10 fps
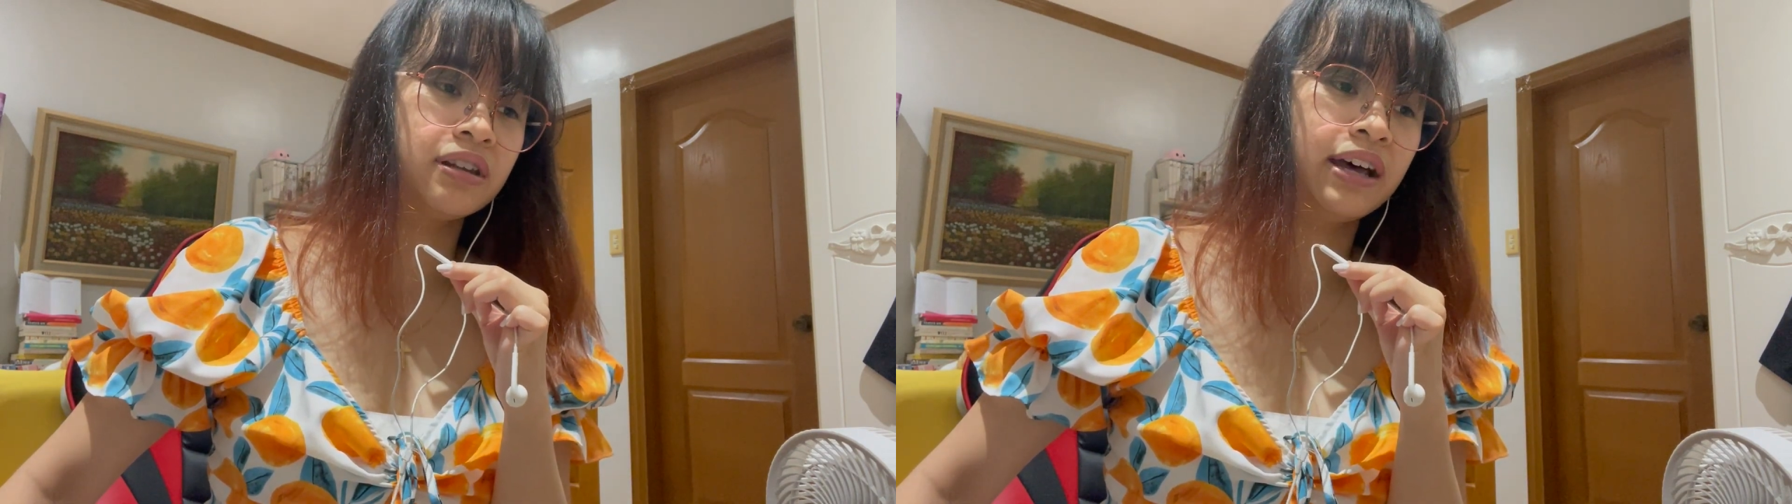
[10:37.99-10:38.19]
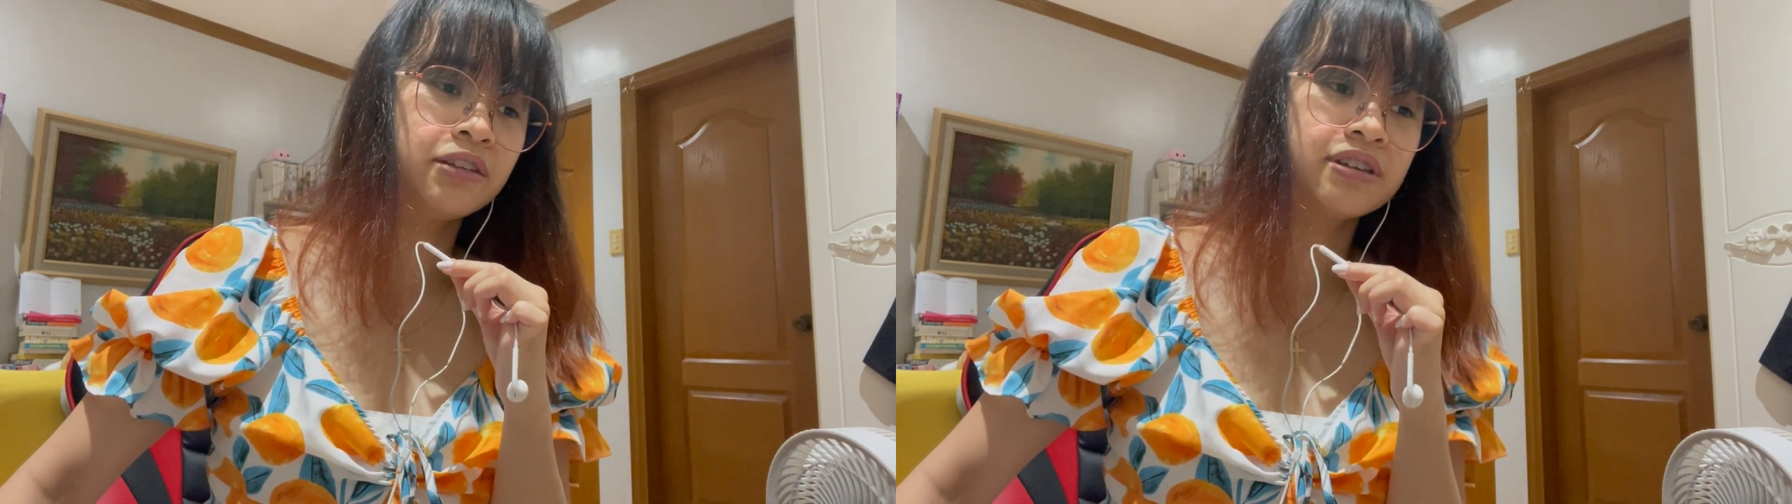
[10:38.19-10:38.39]

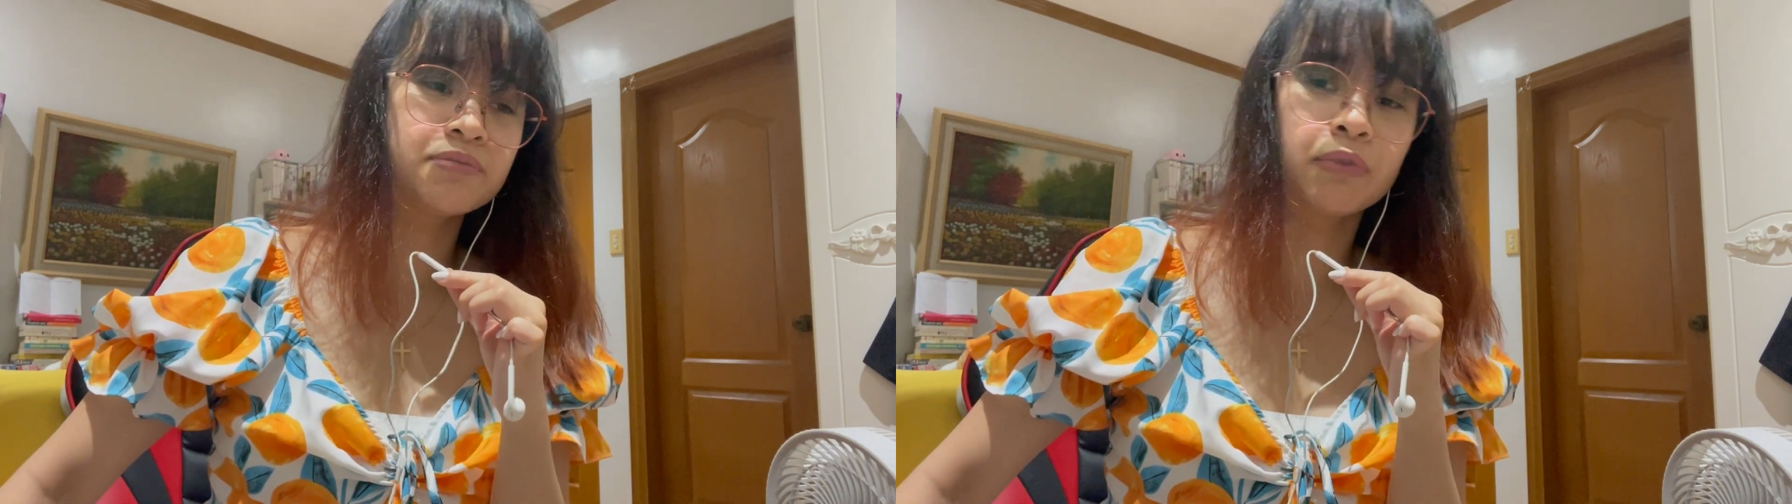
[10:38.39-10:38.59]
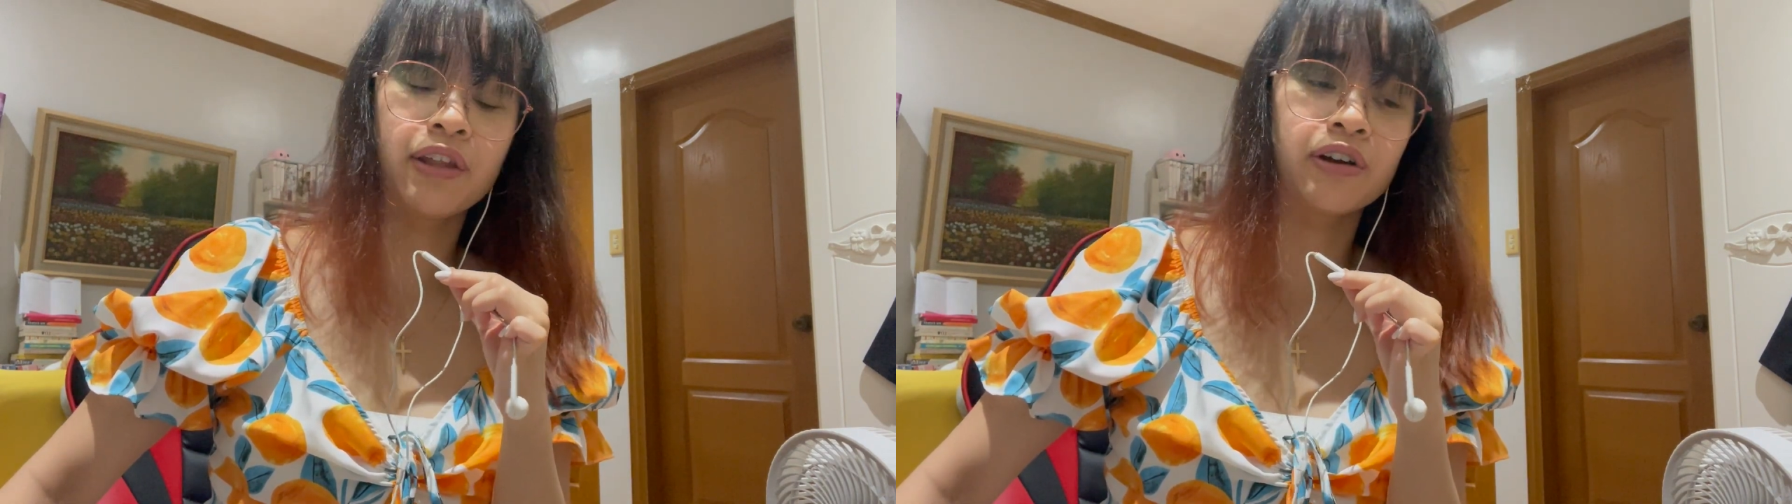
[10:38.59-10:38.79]
led to his
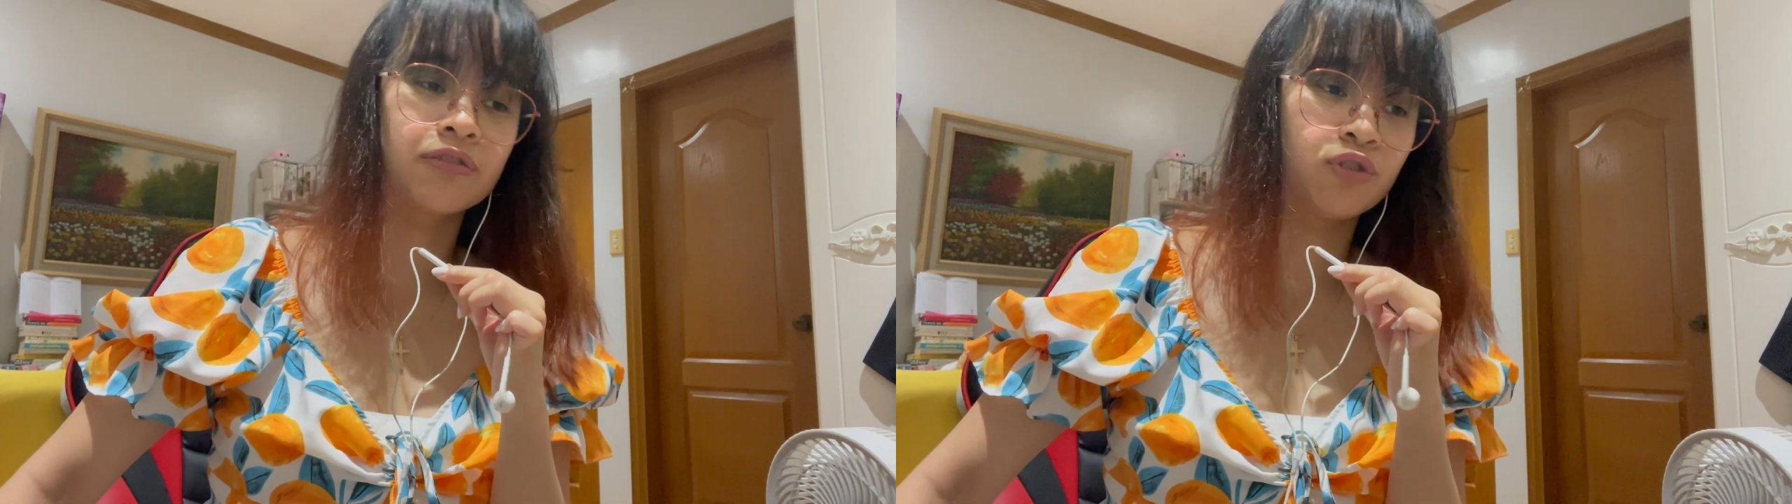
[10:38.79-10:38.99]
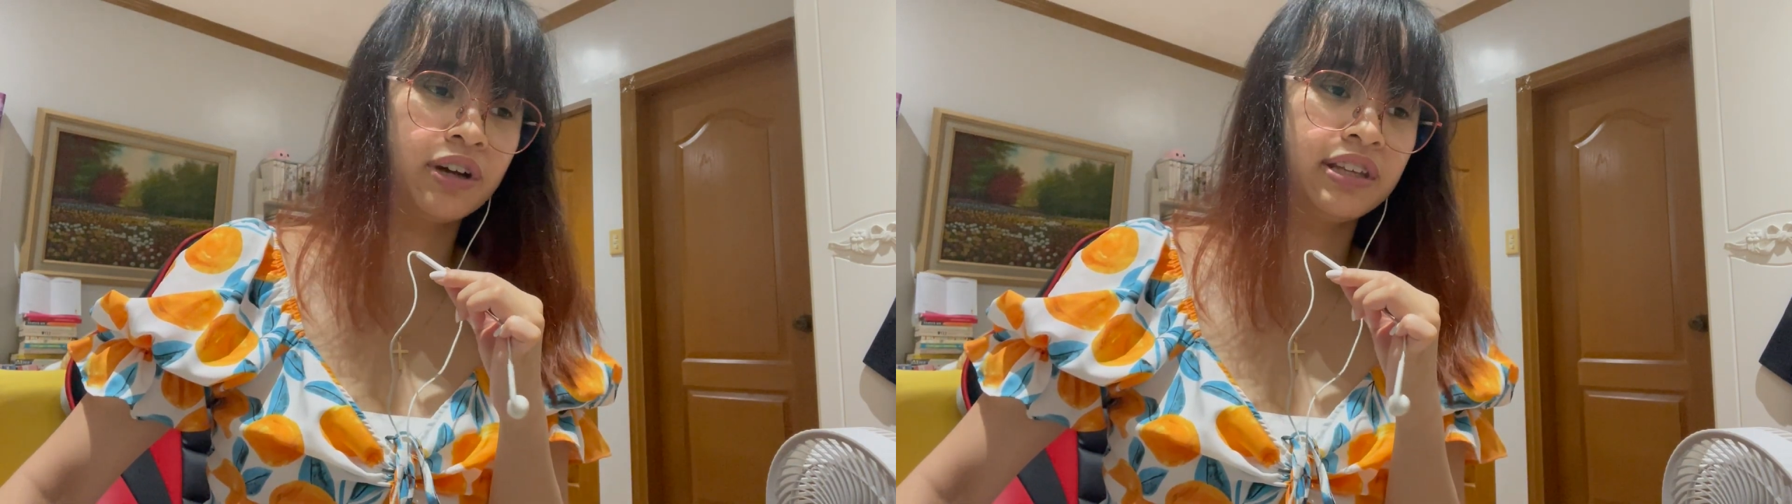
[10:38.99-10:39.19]
mother
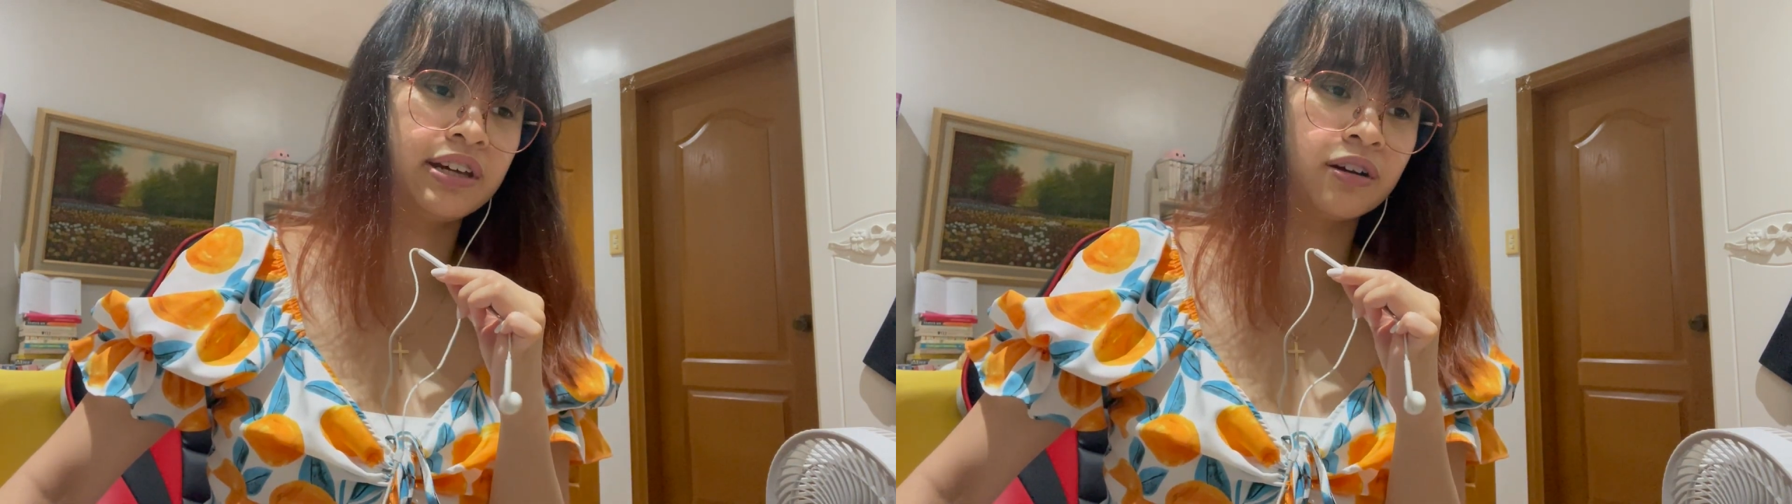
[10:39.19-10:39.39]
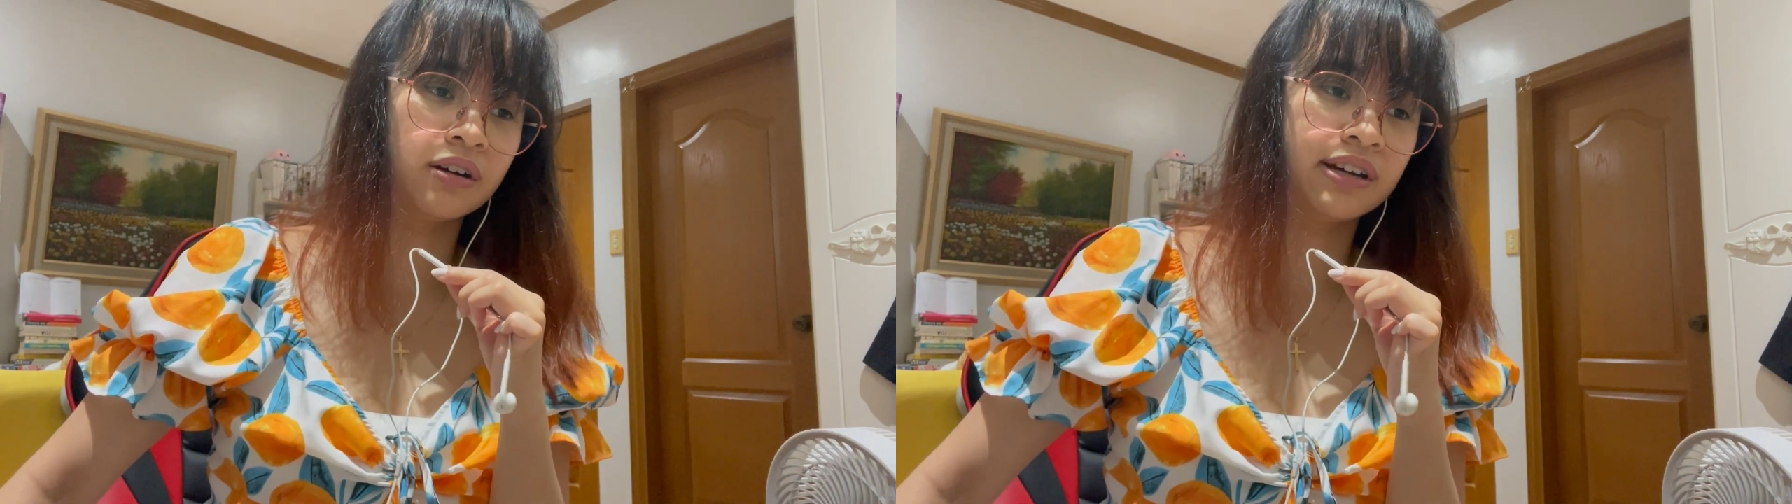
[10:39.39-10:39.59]
avoiding her,